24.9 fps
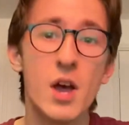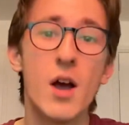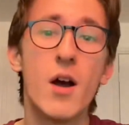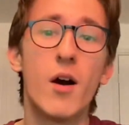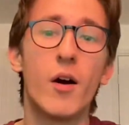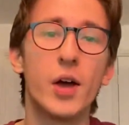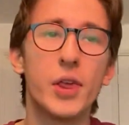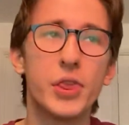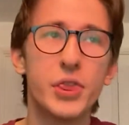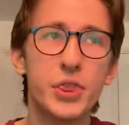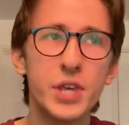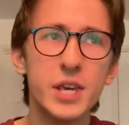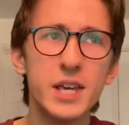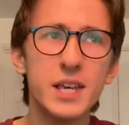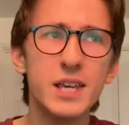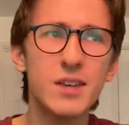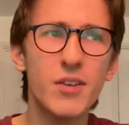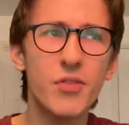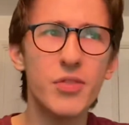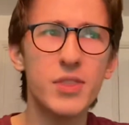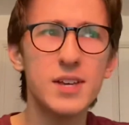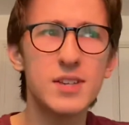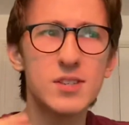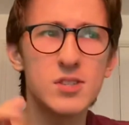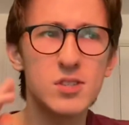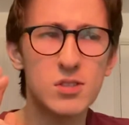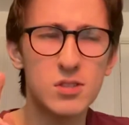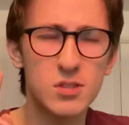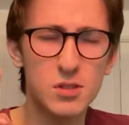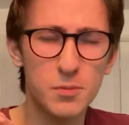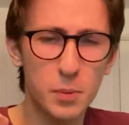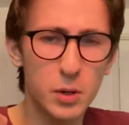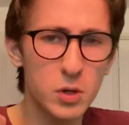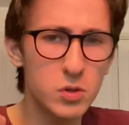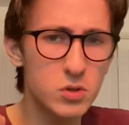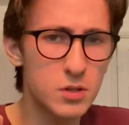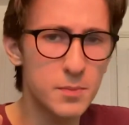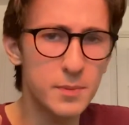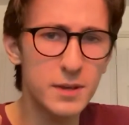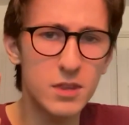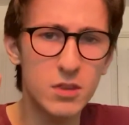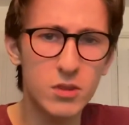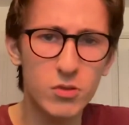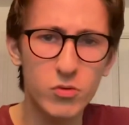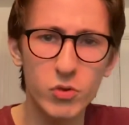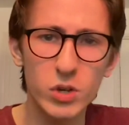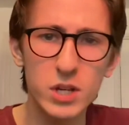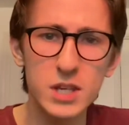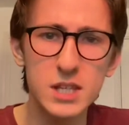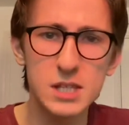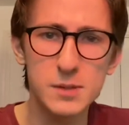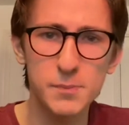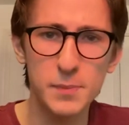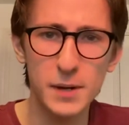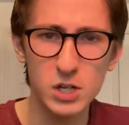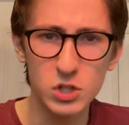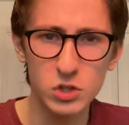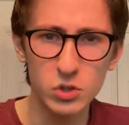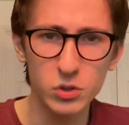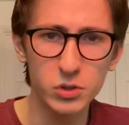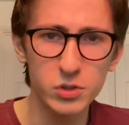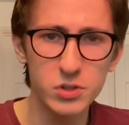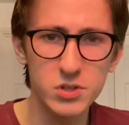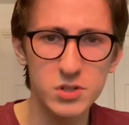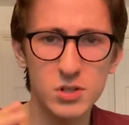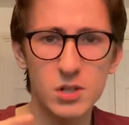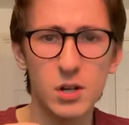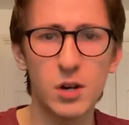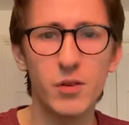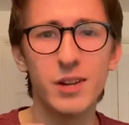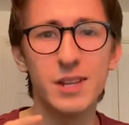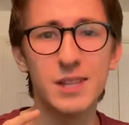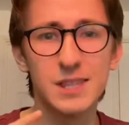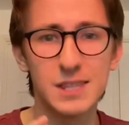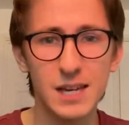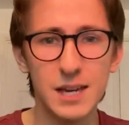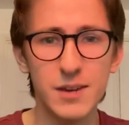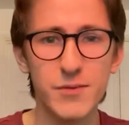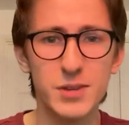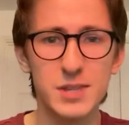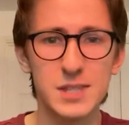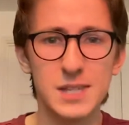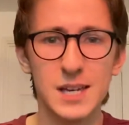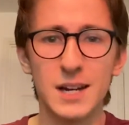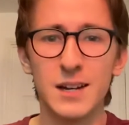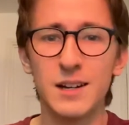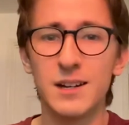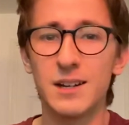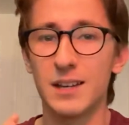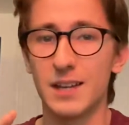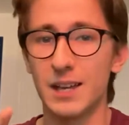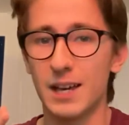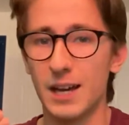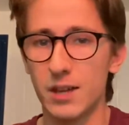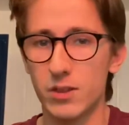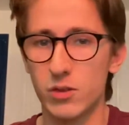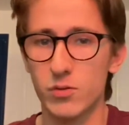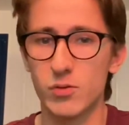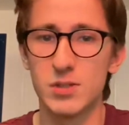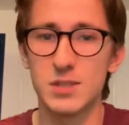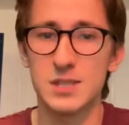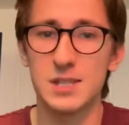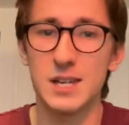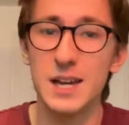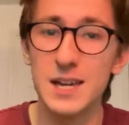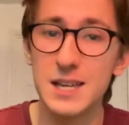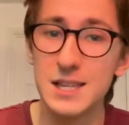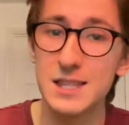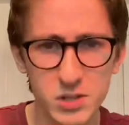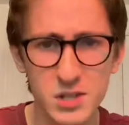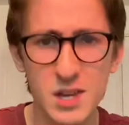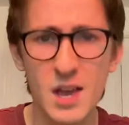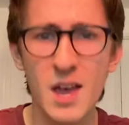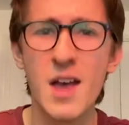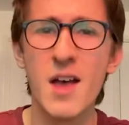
I think there's supposed to be 3 specials starring David Tennant and Catherine Tate.